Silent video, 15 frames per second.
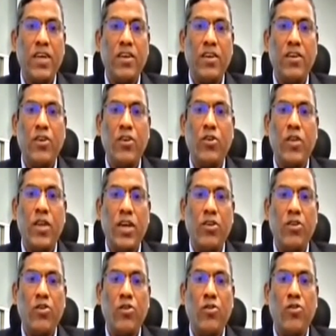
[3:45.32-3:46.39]
sector. That
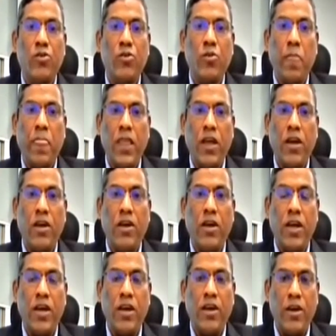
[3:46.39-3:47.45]
has also
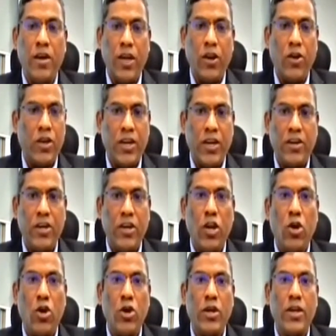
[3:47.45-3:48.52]
corrected
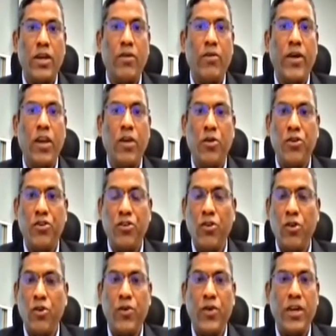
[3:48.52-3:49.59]
a lot, and
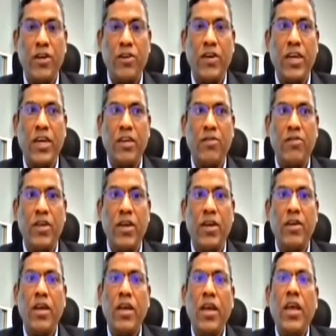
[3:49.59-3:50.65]
valuation looked quite attractive there.